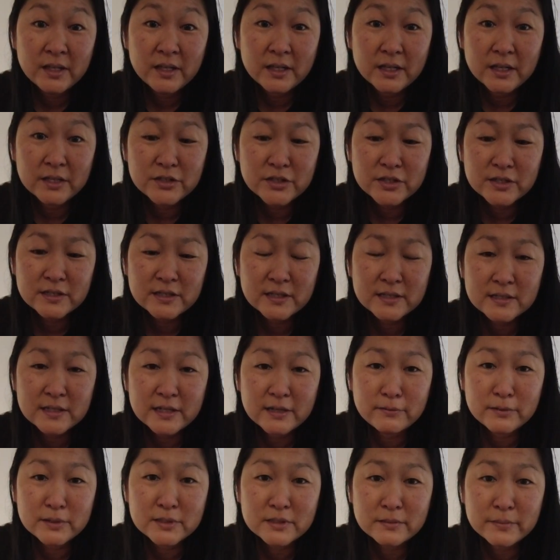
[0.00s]
and just as
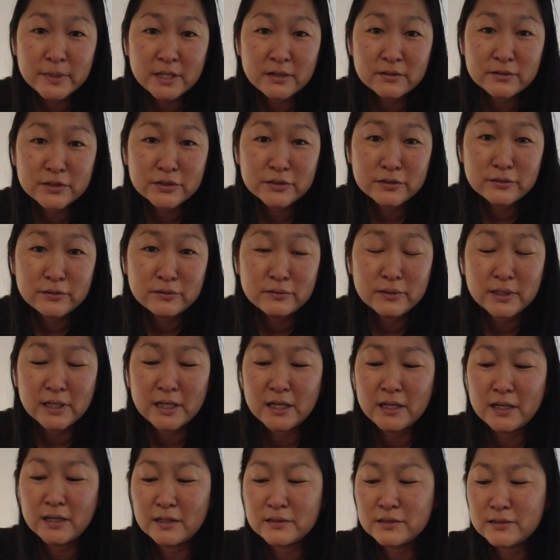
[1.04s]
I was about to
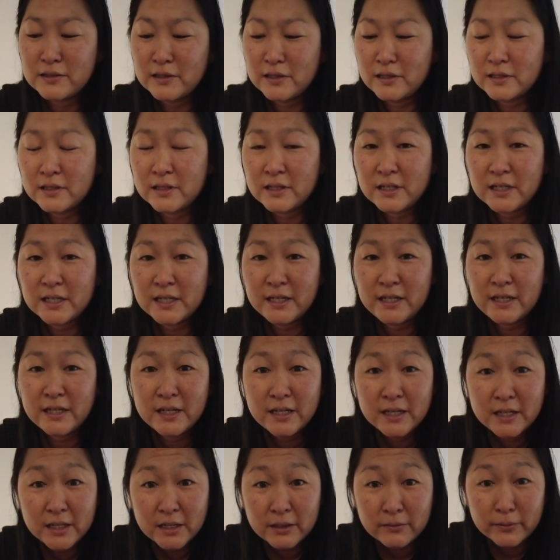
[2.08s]
talk, I
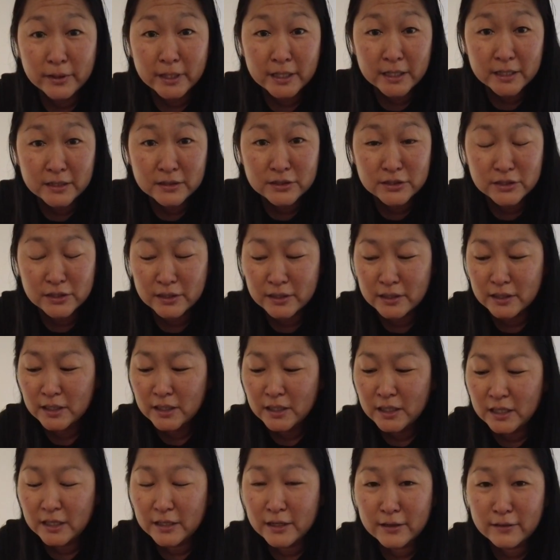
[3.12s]
ran into
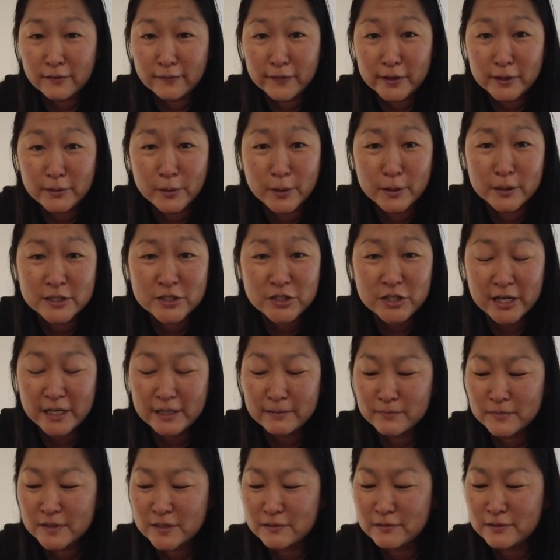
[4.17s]
another viewer,
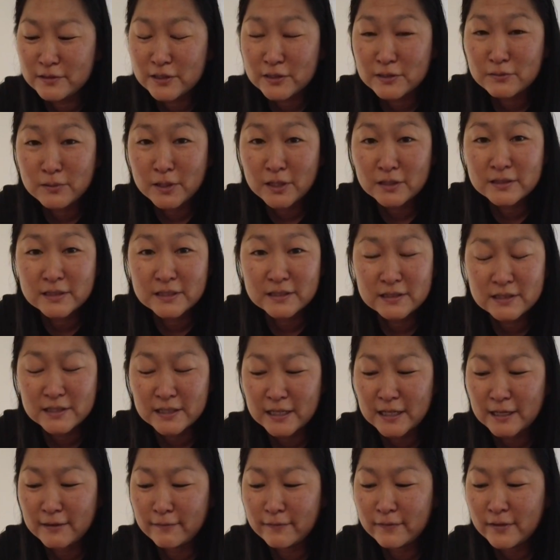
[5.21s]
James, who just walked in to
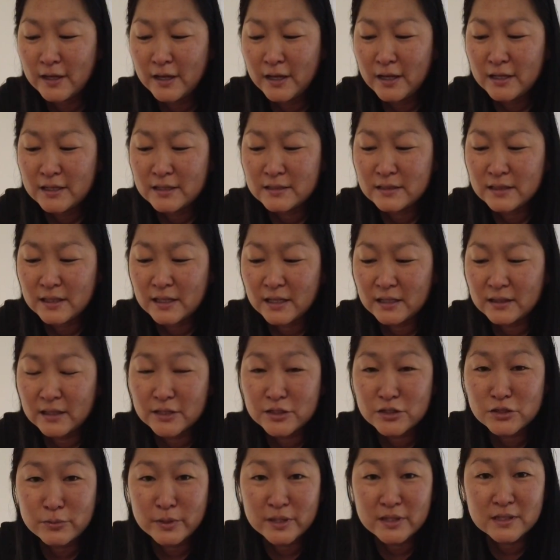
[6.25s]
have
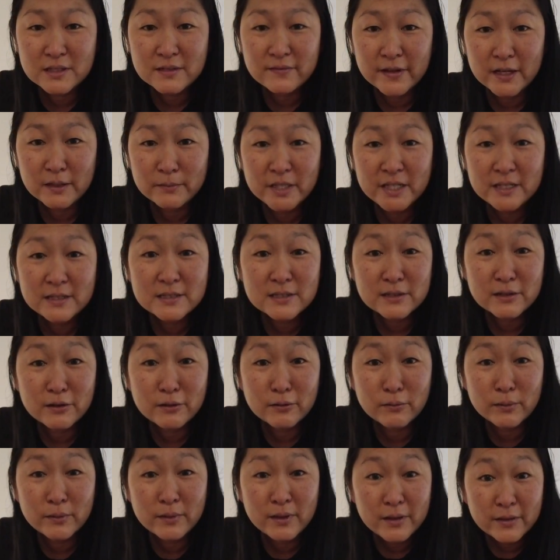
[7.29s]
lunch with his family.
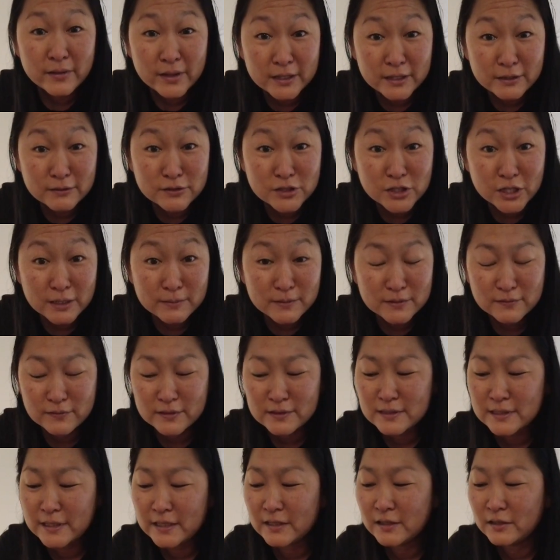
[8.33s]
So thank you, James, for
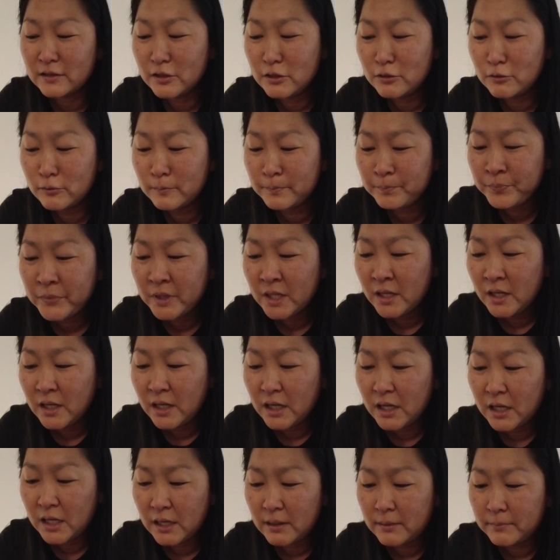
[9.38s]
saying hello.
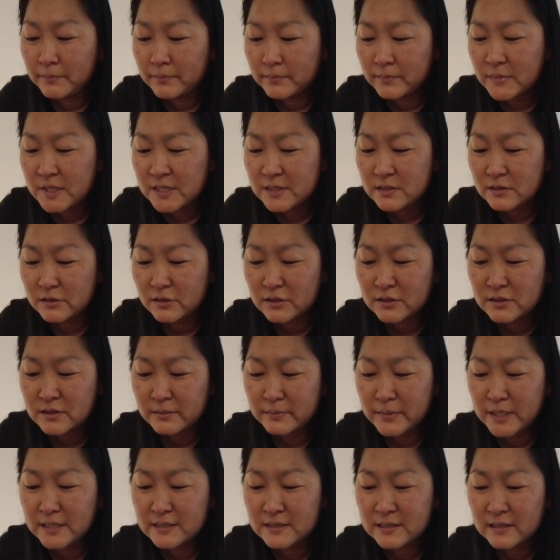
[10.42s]
This looks
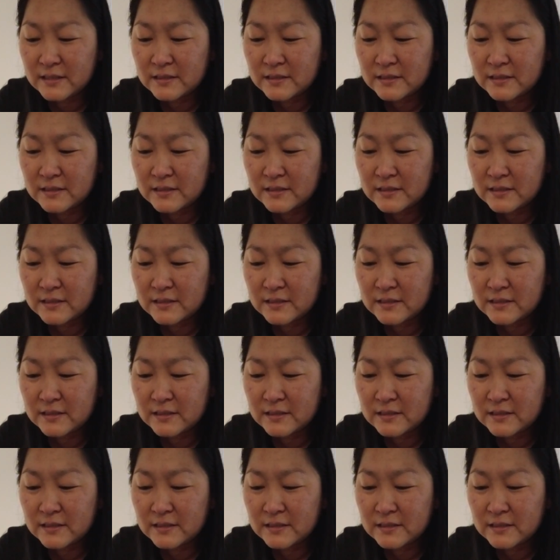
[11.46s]
amazing.